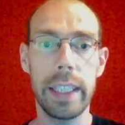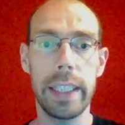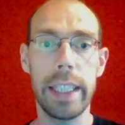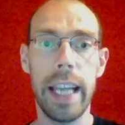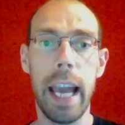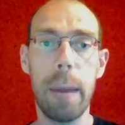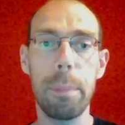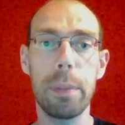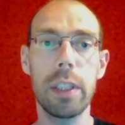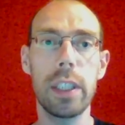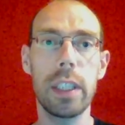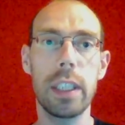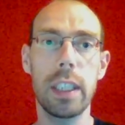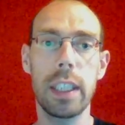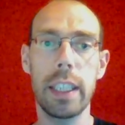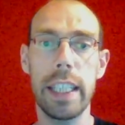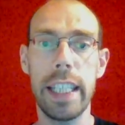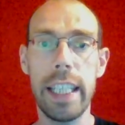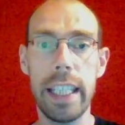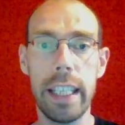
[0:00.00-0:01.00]
the
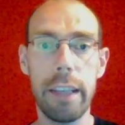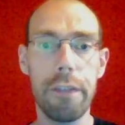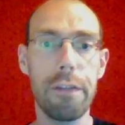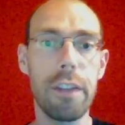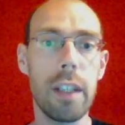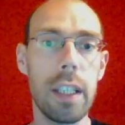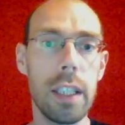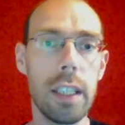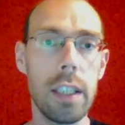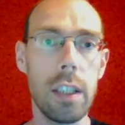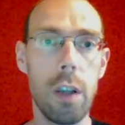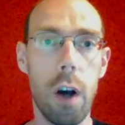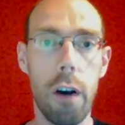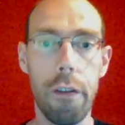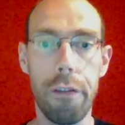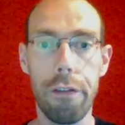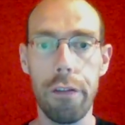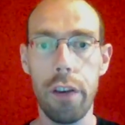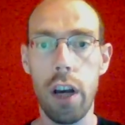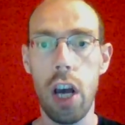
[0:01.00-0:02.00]
happiness equivalent
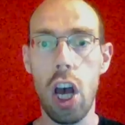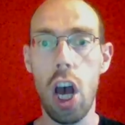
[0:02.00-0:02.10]
of